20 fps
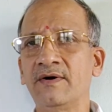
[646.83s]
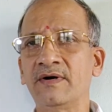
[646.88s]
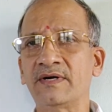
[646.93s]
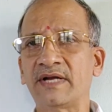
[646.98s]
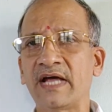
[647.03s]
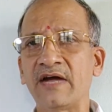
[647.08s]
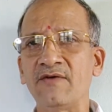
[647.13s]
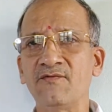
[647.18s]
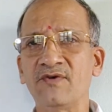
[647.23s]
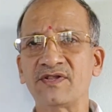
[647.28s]

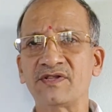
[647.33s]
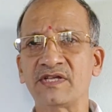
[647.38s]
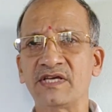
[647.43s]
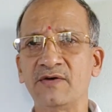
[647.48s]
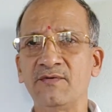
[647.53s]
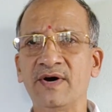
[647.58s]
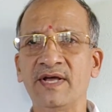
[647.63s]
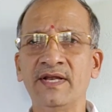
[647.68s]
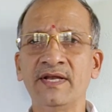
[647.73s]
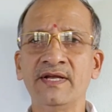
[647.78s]
time was
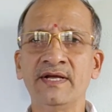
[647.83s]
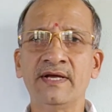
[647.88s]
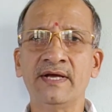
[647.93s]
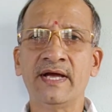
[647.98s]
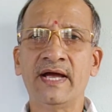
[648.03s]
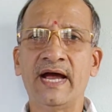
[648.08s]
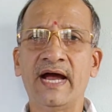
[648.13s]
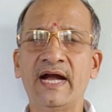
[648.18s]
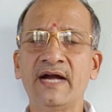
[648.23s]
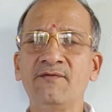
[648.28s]
given,
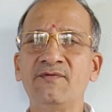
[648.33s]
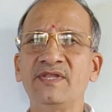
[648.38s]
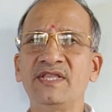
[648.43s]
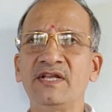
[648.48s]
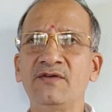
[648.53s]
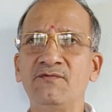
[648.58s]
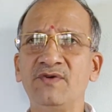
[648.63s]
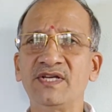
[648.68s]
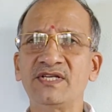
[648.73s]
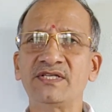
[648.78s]
and
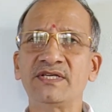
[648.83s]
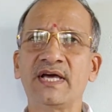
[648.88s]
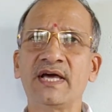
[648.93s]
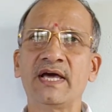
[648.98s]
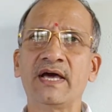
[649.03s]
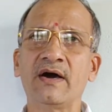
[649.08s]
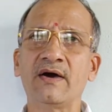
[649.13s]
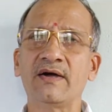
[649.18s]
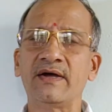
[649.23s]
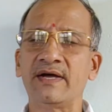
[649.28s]
within which
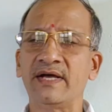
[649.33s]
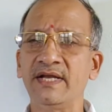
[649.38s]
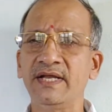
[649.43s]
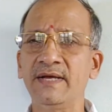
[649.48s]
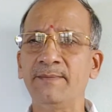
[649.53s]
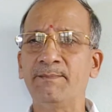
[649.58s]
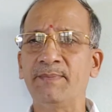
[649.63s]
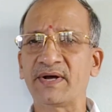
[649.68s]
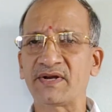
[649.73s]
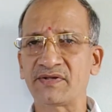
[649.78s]

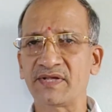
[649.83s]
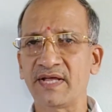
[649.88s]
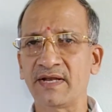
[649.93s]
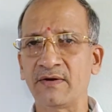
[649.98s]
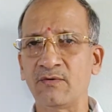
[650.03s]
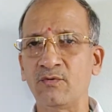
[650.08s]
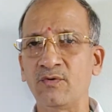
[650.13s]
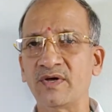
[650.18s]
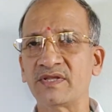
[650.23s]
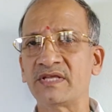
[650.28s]
any
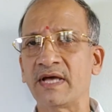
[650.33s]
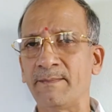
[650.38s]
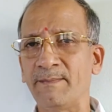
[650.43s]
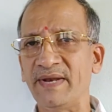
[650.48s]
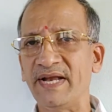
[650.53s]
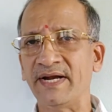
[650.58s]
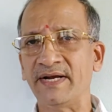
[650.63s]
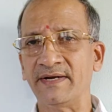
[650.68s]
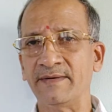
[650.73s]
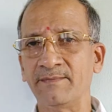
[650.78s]
person who is the
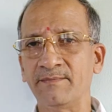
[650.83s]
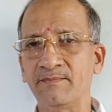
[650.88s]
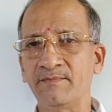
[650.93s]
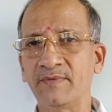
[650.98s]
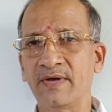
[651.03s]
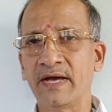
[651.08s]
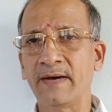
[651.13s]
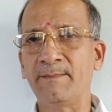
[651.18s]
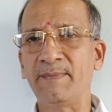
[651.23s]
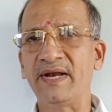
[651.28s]

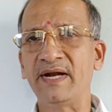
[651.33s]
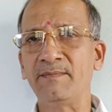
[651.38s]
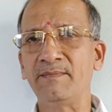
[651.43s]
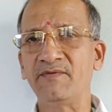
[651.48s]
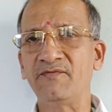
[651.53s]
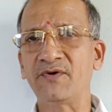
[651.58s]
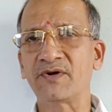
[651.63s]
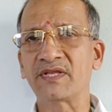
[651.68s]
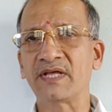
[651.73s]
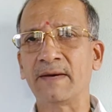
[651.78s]
appellant
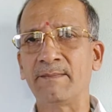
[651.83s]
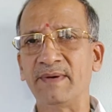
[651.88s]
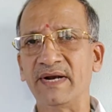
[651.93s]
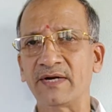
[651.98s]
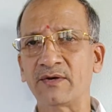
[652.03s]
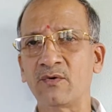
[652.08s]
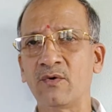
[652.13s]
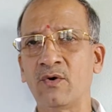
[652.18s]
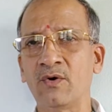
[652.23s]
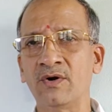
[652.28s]
before the
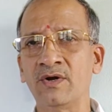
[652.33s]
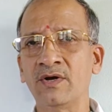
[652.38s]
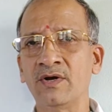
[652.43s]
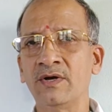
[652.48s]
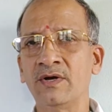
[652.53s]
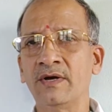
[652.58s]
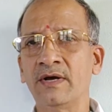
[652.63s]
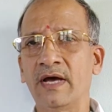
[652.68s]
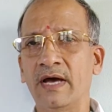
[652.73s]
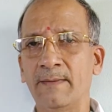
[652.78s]
appellate court,
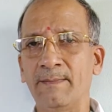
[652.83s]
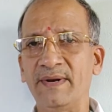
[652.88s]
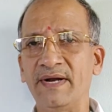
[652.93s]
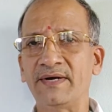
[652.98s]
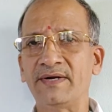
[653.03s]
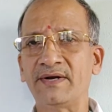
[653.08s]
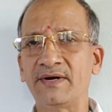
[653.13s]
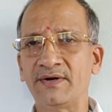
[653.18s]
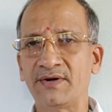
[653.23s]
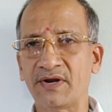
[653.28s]

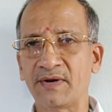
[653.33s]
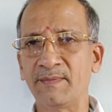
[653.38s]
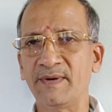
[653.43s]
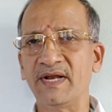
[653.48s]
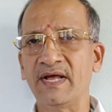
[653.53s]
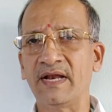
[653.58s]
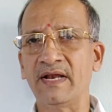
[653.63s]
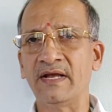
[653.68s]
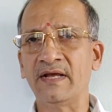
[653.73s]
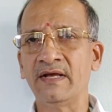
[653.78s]
appellate
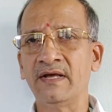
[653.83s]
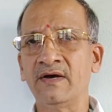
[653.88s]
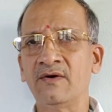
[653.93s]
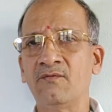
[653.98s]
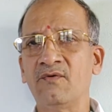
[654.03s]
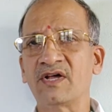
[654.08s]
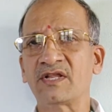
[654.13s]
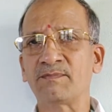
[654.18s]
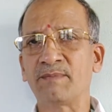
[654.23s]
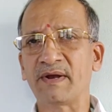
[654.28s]
tribunal,
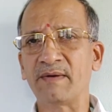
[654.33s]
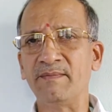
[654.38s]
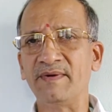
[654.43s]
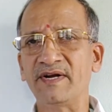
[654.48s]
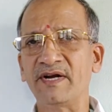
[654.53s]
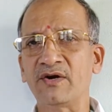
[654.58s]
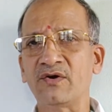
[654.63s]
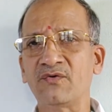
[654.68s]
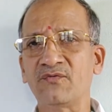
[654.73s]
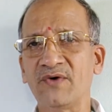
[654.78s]
was
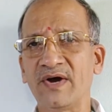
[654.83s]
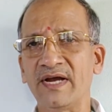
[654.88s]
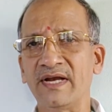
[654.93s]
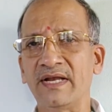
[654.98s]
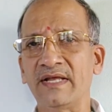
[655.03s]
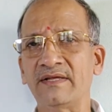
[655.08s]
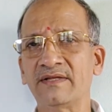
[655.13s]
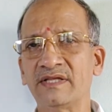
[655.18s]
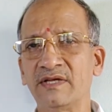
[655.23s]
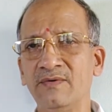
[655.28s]
permitted to
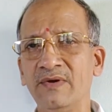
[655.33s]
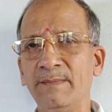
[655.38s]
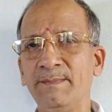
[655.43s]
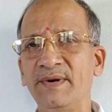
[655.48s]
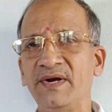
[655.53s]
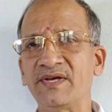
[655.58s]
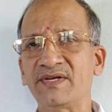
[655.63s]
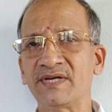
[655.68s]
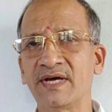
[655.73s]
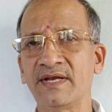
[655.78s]
file civil
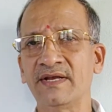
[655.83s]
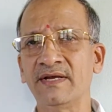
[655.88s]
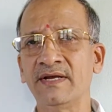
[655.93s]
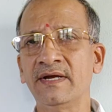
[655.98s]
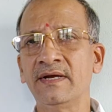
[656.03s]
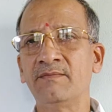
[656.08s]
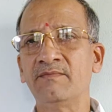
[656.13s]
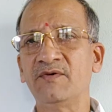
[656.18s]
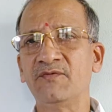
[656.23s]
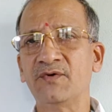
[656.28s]
petition
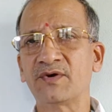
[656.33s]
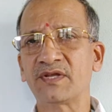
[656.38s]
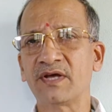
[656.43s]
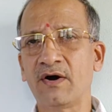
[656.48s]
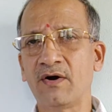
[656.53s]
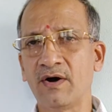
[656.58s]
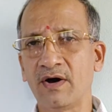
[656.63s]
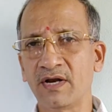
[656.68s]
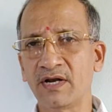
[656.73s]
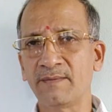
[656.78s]
before the
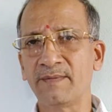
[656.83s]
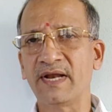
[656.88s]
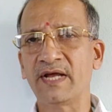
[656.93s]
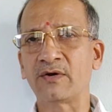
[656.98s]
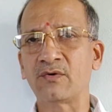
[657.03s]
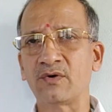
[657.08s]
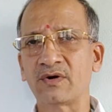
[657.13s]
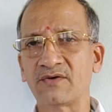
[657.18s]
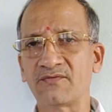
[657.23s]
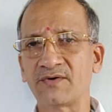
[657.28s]
Honorable
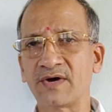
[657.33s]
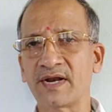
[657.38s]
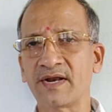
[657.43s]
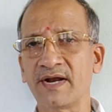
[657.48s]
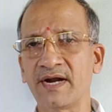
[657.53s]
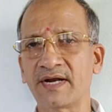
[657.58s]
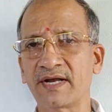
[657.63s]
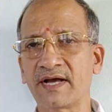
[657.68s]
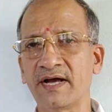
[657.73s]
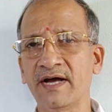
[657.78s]
High Court of
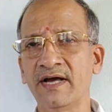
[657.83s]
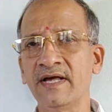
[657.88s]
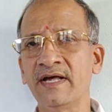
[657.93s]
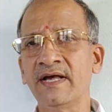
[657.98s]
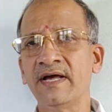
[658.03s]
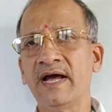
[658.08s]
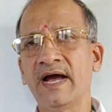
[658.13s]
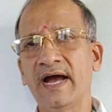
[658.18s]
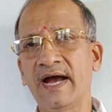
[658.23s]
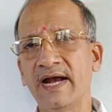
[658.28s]
Karnataka,
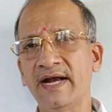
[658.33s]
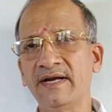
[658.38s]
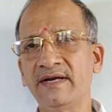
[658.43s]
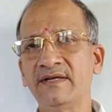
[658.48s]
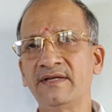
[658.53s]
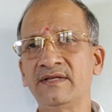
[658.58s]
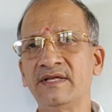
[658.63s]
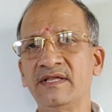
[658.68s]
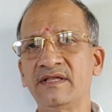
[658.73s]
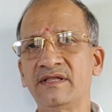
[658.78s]

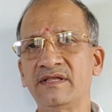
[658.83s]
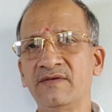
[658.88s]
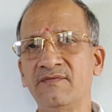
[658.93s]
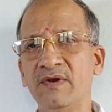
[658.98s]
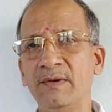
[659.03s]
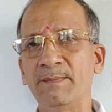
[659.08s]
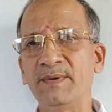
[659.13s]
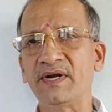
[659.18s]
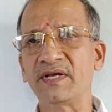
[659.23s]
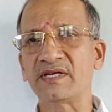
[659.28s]
and the
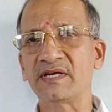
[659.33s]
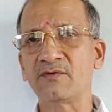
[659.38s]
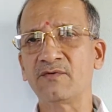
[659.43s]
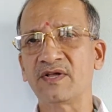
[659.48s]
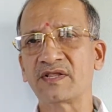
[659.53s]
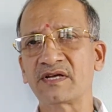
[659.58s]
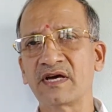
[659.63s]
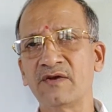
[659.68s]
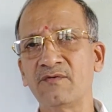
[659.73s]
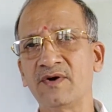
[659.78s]
civil petition
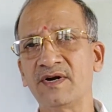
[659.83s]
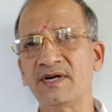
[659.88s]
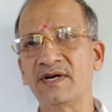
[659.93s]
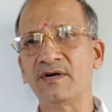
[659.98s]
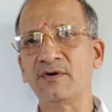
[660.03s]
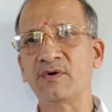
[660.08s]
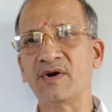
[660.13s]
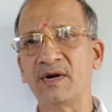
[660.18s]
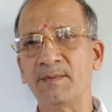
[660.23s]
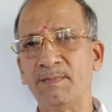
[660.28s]
was converted
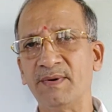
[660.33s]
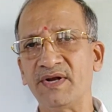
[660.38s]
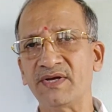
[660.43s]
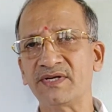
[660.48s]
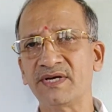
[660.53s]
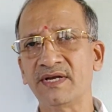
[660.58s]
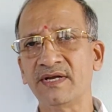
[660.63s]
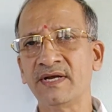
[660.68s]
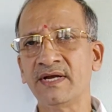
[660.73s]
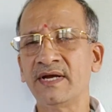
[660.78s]
into writ
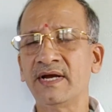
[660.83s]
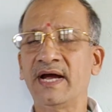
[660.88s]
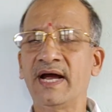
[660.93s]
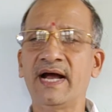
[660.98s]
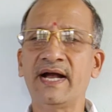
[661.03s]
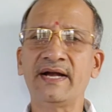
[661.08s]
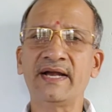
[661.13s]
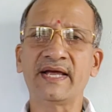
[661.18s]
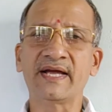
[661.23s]
petition, and